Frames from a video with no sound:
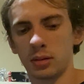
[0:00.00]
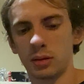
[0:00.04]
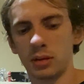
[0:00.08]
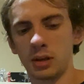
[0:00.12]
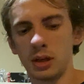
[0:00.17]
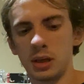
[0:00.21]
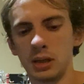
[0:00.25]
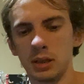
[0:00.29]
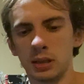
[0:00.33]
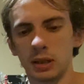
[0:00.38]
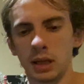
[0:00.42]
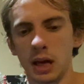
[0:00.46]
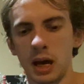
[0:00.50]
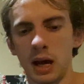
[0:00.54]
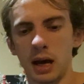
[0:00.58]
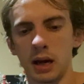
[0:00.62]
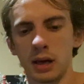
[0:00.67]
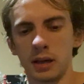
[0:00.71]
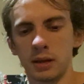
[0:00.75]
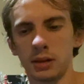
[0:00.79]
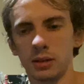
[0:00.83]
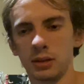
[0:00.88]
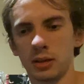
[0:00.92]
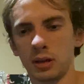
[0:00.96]
these
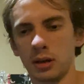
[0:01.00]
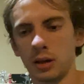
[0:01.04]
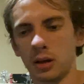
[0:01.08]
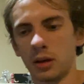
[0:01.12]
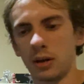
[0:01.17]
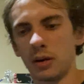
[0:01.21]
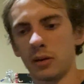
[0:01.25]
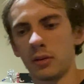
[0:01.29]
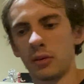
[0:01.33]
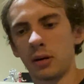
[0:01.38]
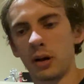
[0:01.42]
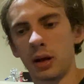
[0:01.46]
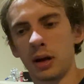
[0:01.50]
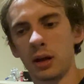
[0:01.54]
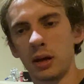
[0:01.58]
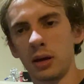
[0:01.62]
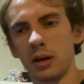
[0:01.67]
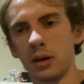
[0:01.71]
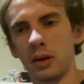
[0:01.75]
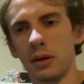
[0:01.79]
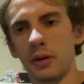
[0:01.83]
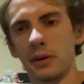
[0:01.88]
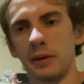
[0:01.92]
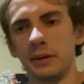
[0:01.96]
guys, right?
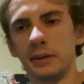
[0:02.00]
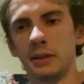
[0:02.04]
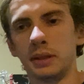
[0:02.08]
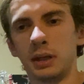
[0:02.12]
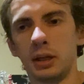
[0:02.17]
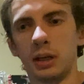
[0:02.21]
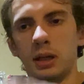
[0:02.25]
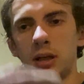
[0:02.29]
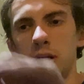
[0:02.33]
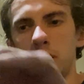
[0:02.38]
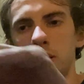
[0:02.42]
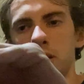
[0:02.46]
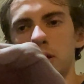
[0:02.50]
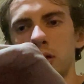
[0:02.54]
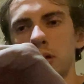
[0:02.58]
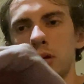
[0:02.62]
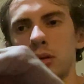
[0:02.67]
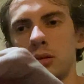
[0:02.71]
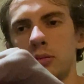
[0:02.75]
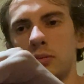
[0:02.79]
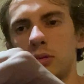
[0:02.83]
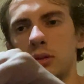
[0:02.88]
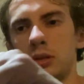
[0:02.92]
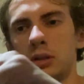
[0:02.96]
You
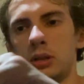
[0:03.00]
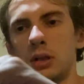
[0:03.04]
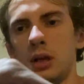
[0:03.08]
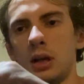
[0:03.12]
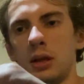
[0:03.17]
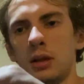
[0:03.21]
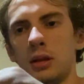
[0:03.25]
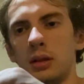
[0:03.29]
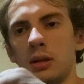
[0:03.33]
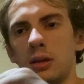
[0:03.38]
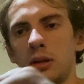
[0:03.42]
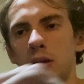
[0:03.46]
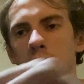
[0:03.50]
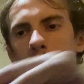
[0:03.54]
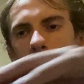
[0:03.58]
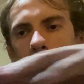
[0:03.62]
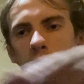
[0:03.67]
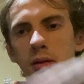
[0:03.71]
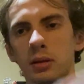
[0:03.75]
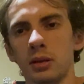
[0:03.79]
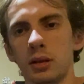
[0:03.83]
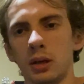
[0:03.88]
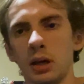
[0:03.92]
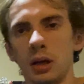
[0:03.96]
can set
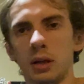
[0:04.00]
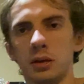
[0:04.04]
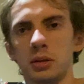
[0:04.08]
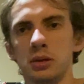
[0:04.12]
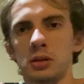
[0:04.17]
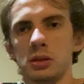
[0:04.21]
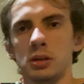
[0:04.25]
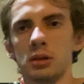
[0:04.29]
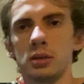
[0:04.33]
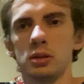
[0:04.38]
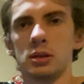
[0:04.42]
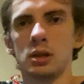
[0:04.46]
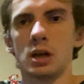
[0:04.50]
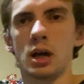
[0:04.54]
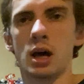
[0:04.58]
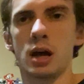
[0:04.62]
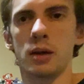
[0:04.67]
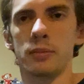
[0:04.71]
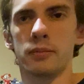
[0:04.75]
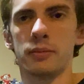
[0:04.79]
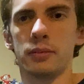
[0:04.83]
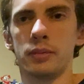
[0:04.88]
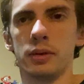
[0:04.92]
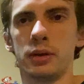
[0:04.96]
the characters on
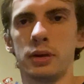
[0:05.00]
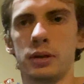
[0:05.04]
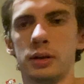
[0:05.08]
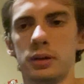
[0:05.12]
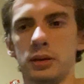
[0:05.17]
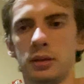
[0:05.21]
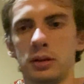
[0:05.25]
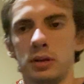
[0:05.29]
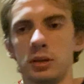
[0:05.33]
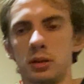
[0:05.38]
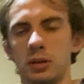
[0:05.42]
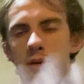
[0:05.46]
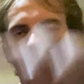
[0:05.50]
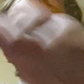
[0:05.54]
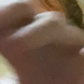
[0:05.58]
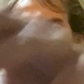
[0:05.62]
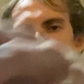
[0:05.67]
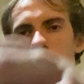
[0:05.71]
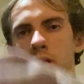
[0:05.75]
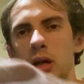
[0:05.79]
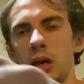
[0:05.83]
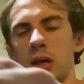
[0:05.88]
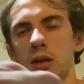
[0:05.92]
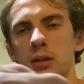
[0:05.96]
top. You
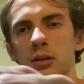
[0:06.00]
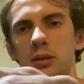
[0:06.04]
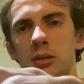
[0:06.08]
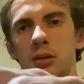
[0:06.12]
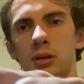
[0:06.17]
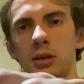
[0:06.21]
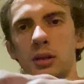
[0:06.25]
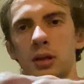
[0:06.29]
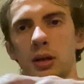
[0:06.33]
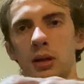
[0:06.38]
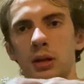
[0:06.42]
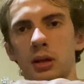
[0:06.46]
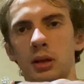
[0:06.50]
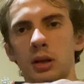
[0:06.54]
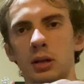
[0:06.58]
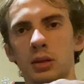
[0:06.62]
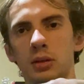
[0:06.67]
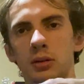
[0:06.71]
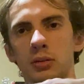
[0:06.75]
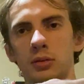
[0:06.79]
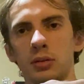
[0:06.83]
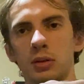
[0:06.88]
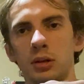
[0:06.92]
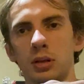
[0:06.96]
can't see that
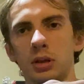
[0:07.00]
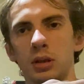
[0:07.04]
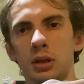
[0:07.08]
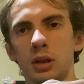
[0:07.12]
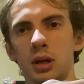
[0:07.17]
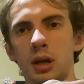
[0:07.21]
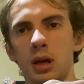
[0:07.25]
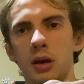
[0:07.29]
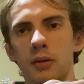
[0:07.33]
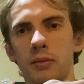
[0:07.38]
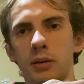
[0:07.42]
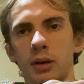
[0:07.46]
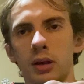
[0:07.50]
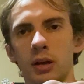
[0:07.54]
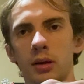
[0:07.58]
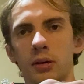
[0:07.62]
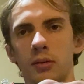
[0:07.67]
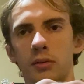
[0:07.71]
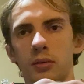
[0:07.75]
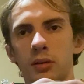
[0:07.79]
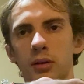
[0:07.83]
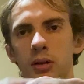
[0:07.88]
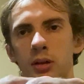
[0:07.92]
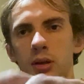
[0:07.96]
thing. There we go.
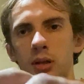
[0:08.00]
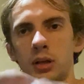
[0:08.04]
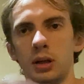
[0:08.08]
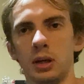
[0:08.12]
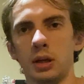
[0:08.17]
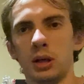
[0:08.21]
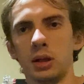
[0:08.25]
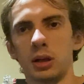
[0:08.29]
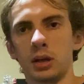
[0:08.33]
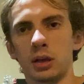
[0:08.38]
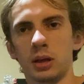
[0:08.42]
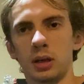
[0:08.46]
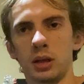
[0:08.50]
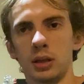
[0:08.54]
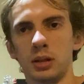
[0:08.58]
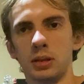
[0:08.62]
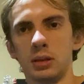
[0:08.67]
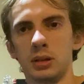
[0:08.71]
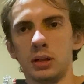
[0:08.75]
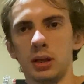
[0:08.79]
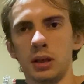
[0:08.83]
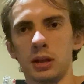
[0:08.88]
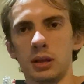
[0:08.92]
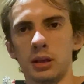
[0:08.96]
You can
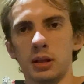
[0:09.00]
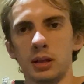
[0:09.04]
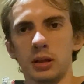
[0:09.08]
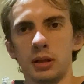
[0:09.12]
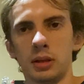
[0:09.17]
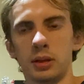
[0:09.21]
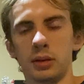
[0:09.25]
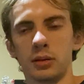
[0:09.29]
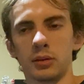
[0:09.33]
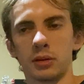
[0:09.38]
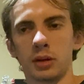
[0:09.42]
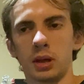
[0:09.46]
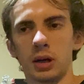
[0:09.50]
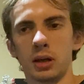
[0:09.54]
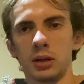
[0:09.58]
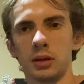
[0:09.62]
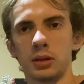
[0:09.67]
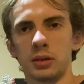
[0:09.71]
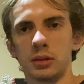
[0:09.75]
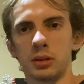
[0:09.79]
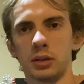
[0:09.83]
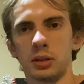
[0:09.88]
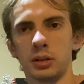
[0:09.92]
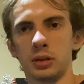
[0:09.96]
set the little
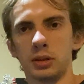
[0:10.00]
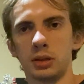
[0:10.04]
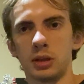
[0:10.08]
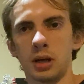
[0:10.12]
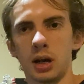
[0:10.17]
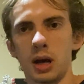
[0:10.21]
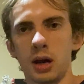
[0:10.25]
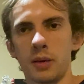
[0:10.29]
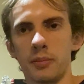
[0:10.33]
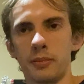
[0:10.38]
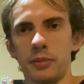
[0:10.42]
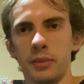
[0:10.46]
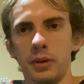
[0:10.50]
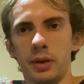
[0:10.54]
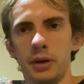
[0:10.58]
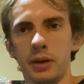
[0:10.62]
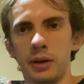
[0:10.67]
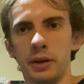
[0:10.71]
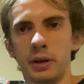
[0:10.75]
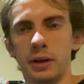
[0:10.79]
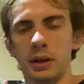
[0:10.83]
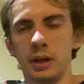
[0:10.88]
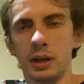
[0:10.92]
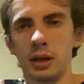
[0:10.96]
characters on top.
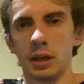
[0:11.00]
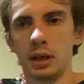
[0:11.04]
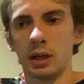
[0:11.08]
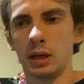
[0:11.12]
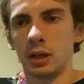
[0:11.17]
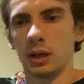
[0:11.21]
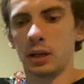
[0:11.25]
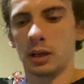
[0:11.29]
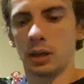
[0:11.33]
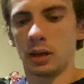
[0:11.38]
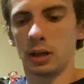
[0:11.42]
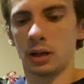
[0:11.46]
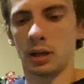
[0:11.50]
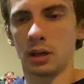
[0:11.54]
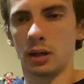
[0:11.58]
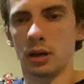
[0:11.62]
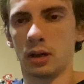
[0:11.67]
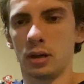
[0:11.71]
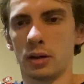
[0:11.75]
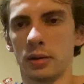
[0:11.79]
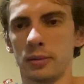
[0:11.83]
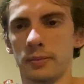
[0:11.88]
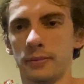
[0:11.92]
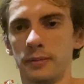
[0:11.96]

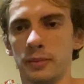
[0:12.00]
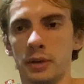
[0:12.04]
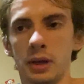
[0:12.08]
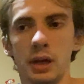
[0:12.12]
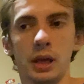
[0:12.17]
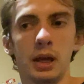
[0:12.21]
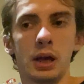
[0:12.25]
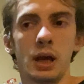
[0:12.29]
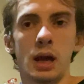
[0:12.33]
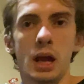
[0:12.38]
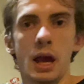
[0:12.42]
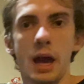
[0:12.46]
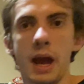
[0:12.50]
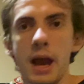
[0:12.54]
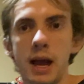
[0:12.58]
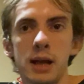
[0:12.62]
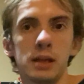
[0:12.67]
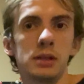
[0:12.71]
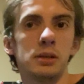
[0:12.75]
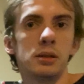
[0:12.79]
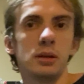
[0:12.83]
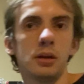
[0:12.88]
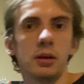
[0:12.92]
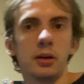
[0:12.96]

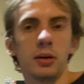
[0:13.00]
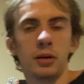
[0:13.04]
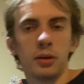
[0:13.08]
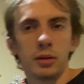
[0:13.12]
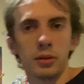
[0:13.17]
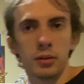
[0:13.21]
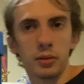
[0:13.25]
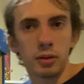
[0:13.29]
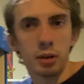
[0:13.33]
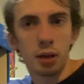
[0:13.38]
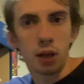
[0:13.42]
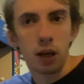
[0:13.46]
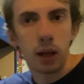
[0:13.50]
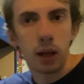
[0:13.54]
And so